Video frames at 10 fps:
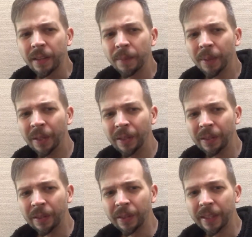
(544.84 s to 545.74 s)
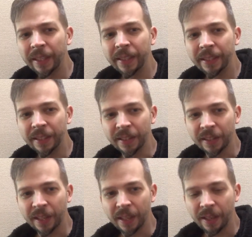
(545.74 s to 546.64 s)
Cabal
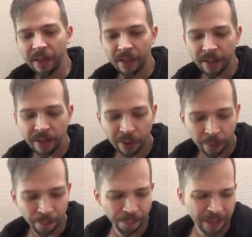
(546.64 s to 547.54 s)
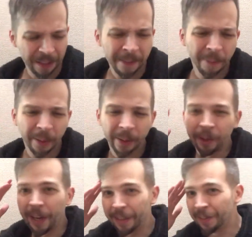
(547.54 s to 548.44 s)
is, Clive
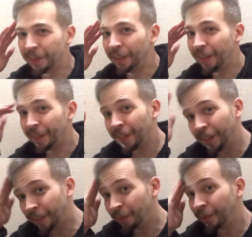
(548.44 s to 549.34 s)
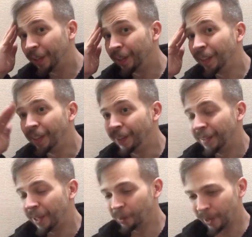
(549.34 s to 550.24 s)
Barker had a hit with
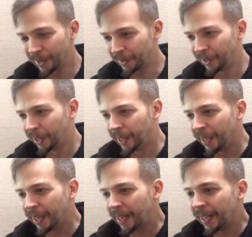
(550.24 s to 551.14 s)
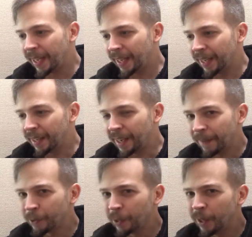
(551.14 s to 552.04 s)
Hellraiser, and
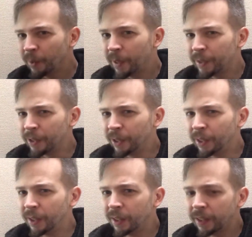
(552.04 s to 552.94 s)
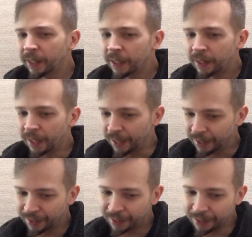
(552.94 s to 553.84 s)
after Hellraiser,
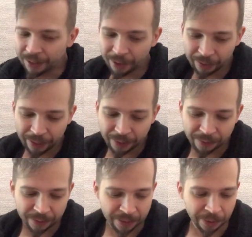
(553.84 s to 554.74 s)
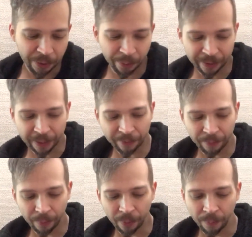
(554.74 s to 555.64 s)
the studio wanted to give
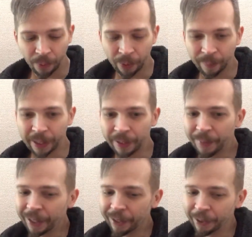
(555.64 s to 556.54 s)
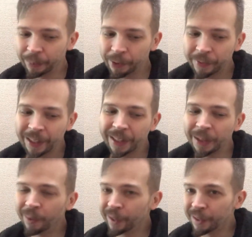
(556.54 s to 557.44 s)
him more money to make another movie, and
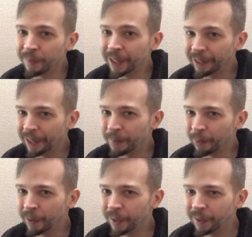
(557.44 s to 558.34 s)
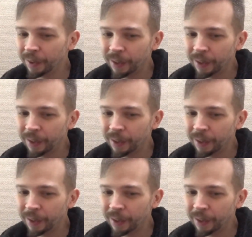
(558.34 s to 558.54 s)
he wanted to make Nightbreed.